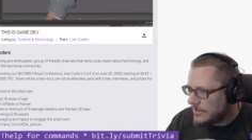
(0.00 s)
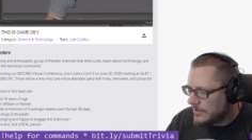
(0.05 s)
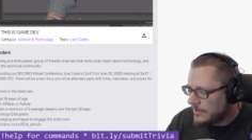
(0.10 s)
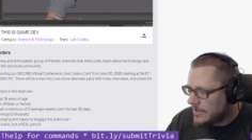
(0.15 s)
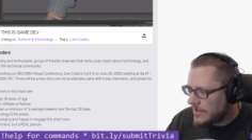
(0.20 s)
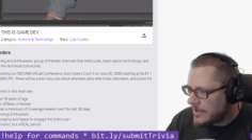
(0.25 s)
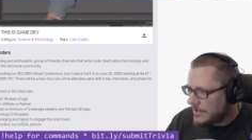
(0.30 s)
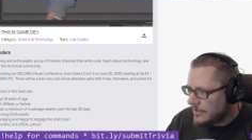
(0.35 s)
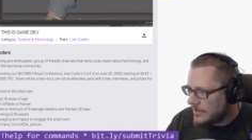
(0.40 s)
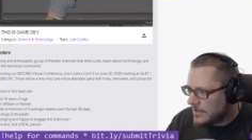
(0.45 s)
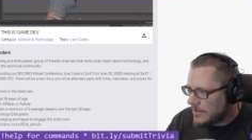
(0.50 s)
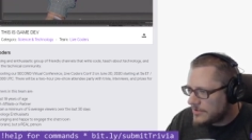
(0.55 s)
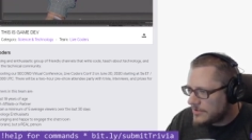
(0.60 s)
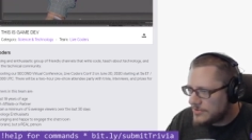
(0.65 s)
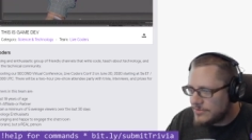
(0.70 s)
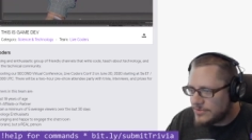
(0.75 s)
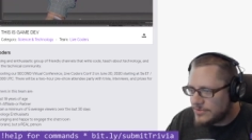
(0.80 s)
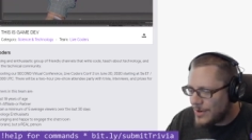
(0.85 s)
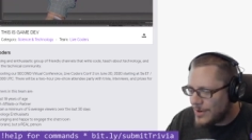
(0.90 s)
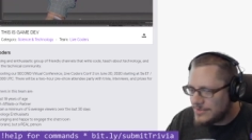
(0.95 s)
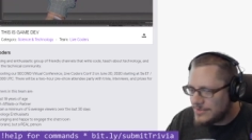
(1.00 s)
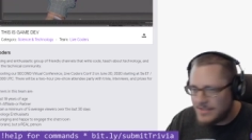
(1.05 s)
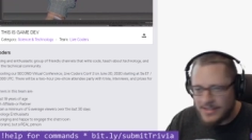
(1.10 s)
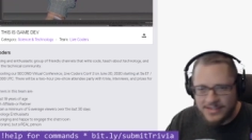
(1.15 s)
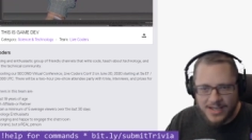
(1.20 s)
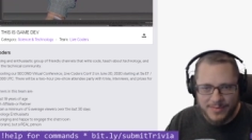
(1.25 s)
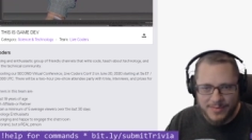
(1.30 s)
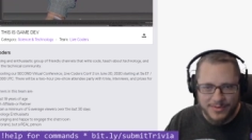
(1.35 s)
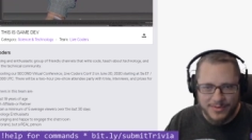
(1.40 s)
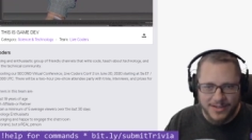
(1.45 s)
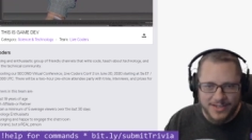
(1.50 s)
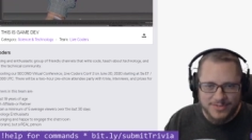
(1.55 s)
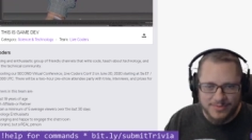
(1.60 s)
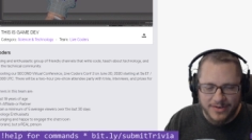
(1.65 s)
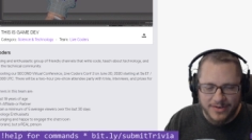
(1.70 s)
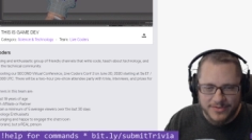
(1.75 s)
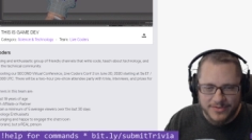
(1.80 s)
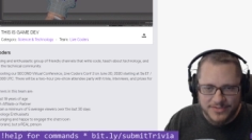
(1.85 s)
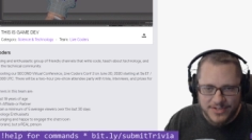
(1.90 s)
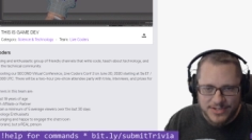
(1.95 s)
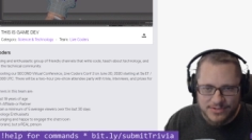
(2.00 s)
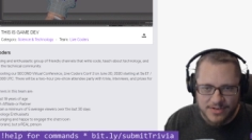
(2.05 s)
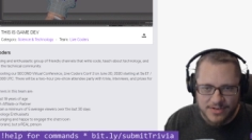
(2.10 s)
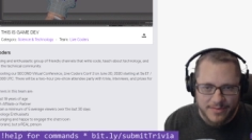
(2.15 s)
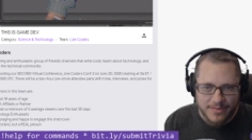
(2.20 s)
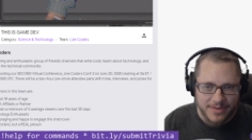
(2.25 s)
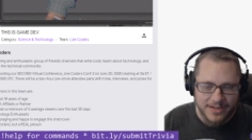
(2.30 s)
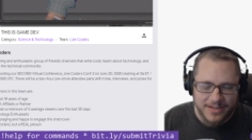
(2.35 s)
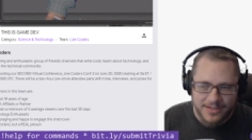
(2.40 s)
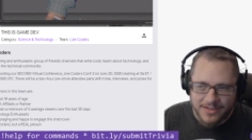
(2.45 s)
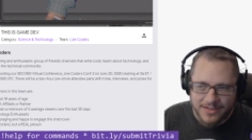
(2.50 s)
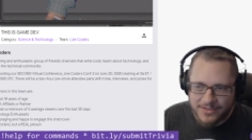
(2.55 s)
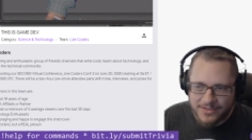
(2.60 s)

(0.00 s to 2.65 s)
Lana Lux, who's always at the top of the list whenever she's streaming.